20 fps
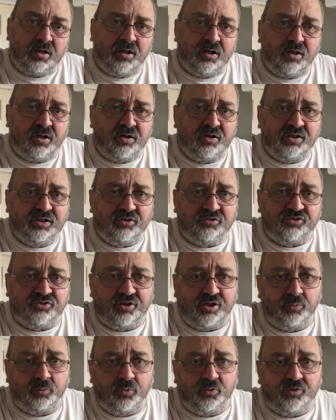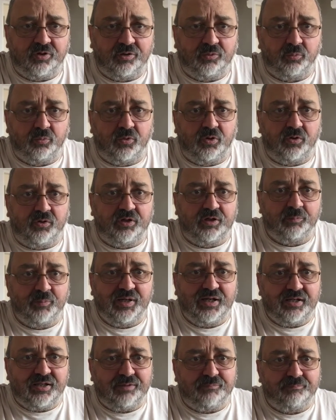Oh, you say, well, don't worry
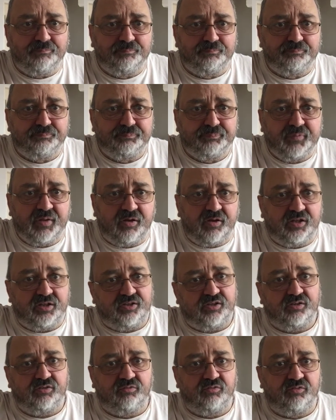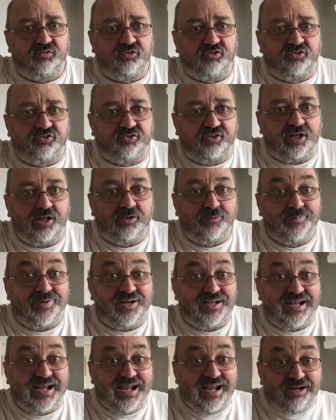about it. I can sell
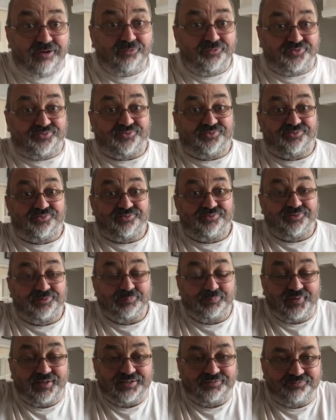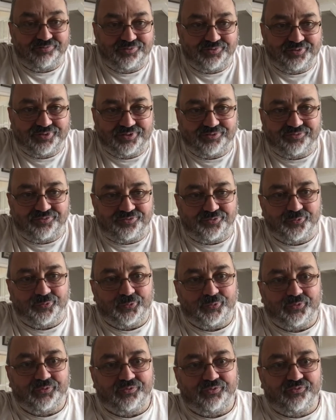my house to pay for the
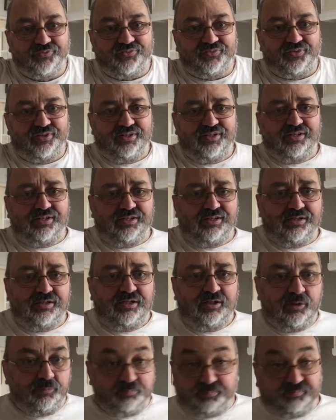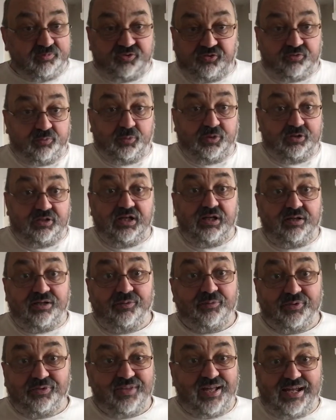insurance. So, well, yeah,
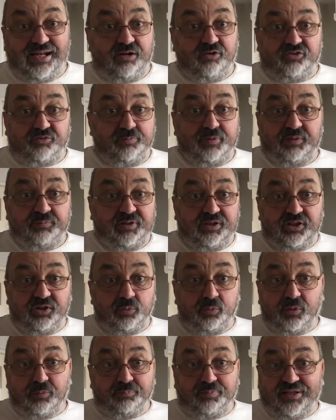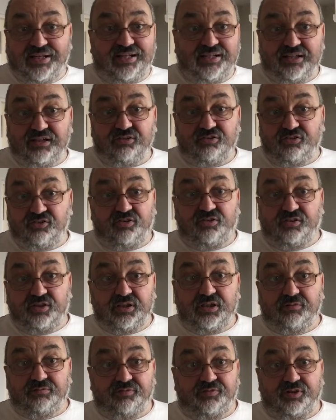and then the house maybe you were planning to
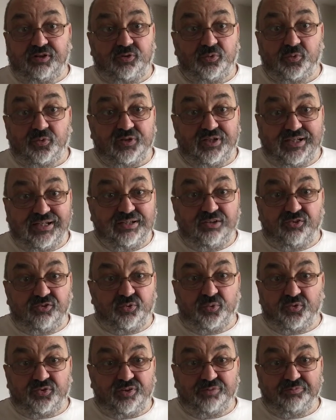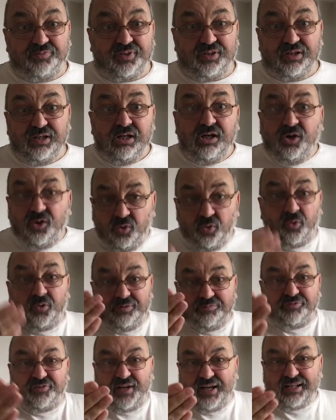leave to your kids or something. Or
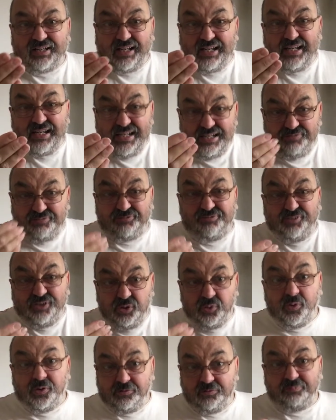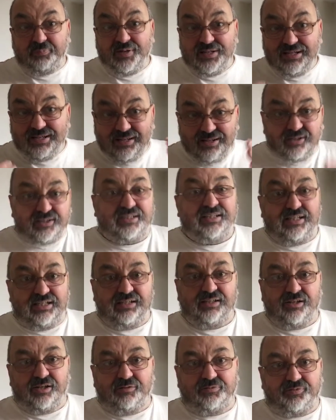in fact, if you have been
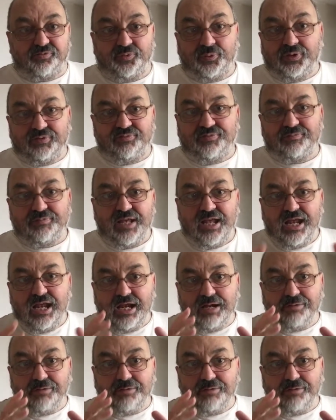lucky enough to even